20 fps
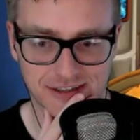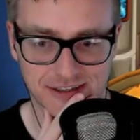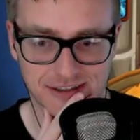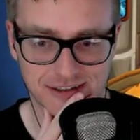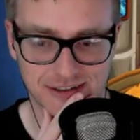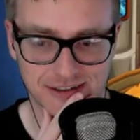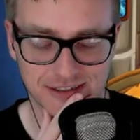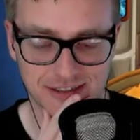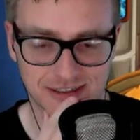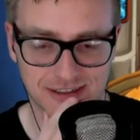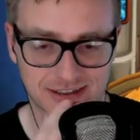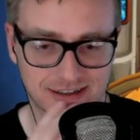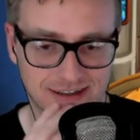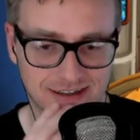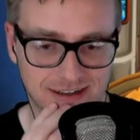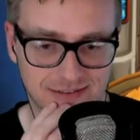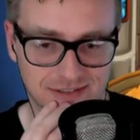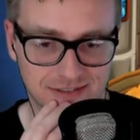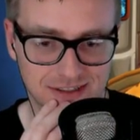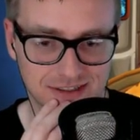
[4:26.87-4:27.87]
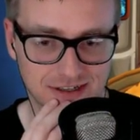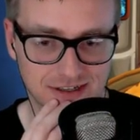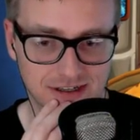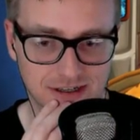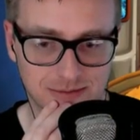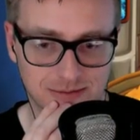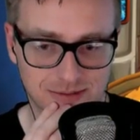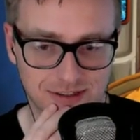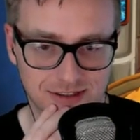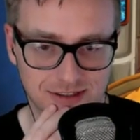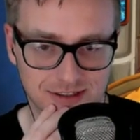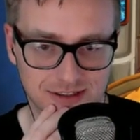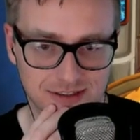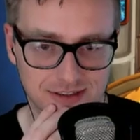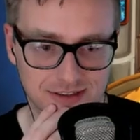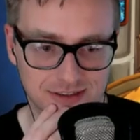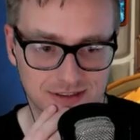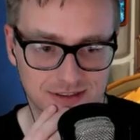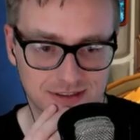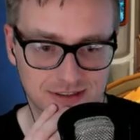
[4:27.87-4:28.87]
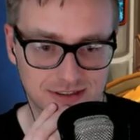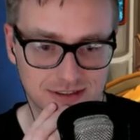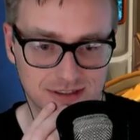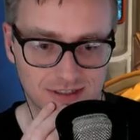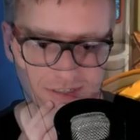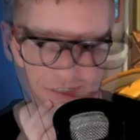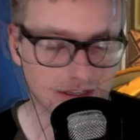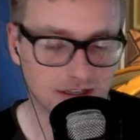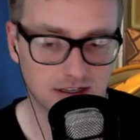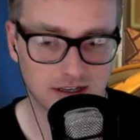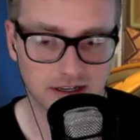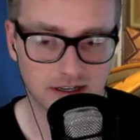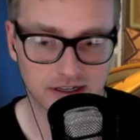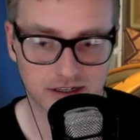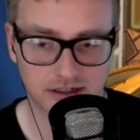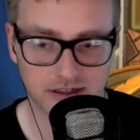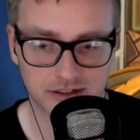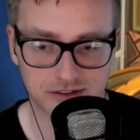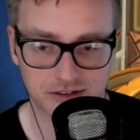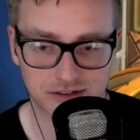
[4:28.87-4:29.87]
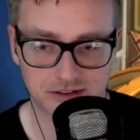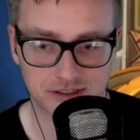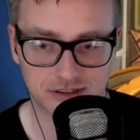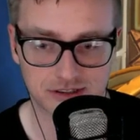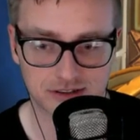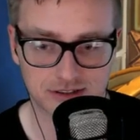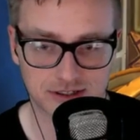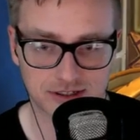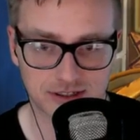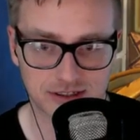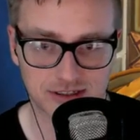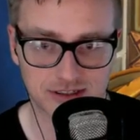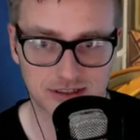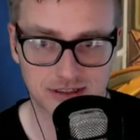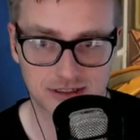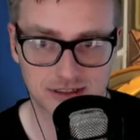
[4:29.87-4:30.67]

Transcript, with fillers: I, like, I've just got options. I can also just, like...